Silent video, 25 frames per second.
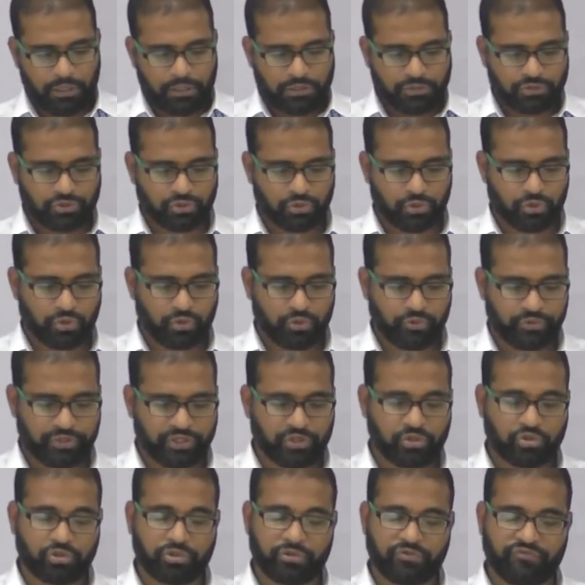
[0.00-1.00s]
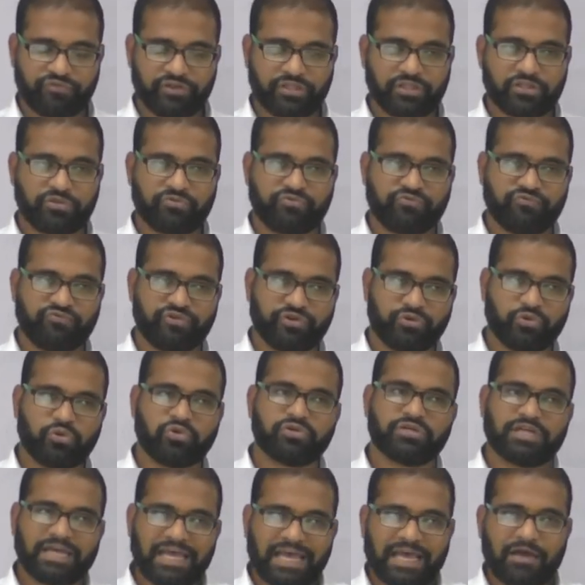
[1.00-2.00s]
so without, when we
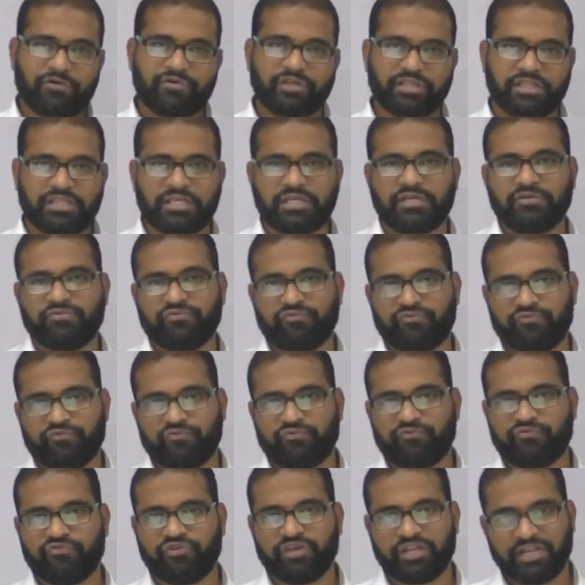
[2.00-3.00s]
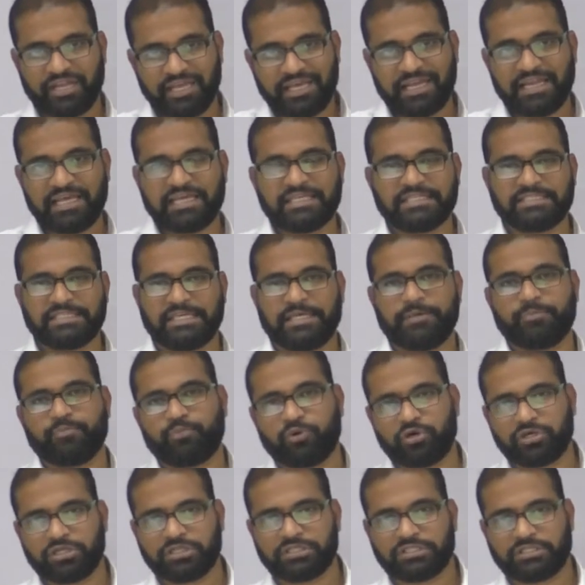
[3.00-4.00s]
don't have a thing we realize the
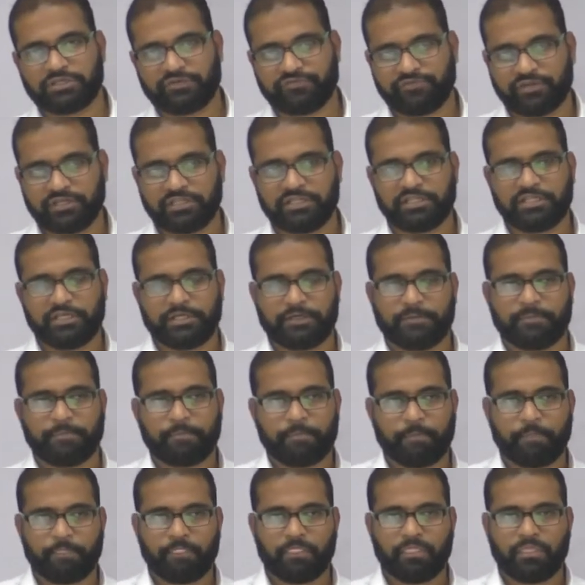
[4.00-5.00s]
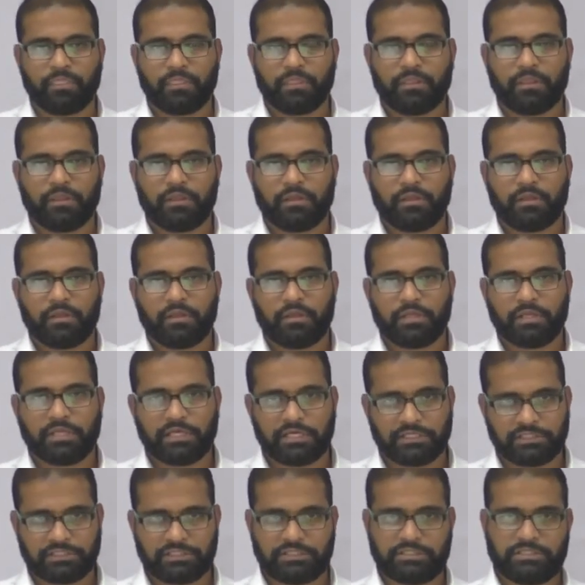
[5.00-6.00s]
importance of that thing
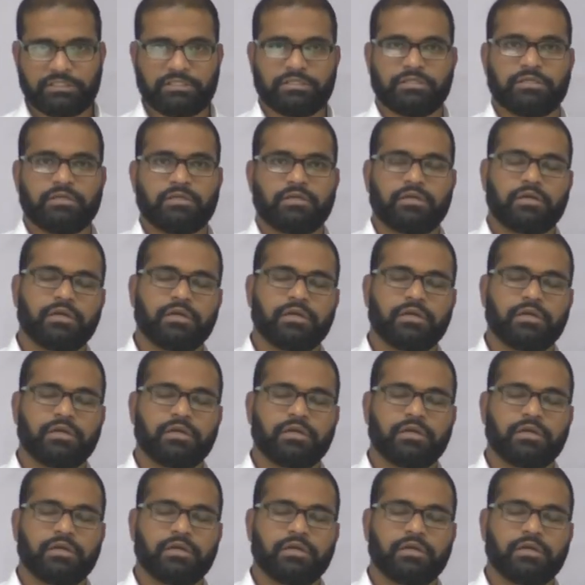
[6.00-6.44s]
Yes.